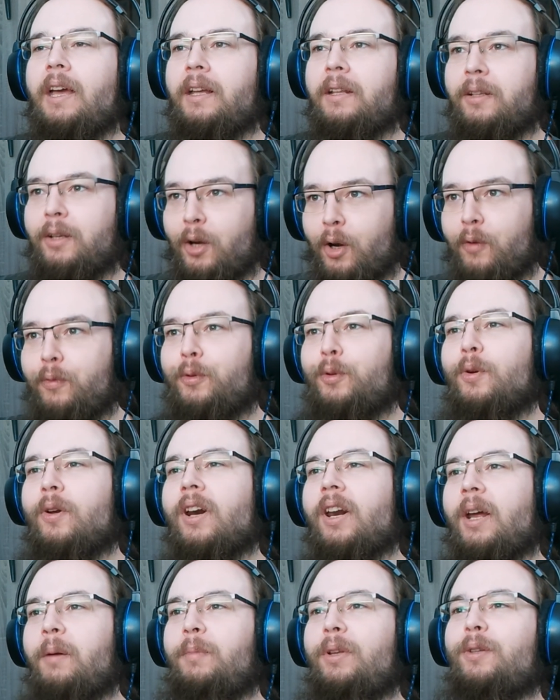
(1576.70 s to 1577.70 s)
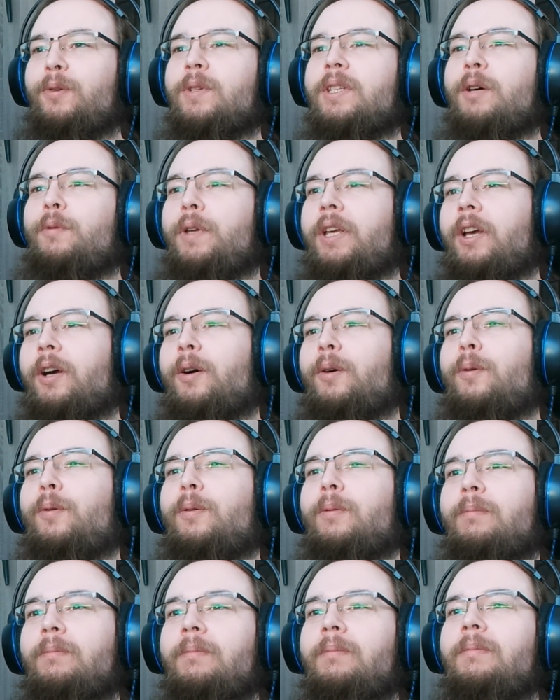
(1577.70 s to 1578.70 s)
and off to Rabituza we
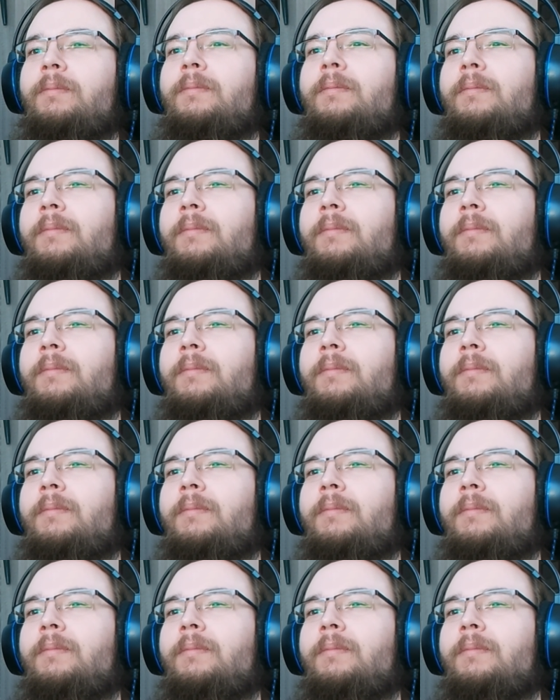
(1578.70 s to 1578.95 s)
go.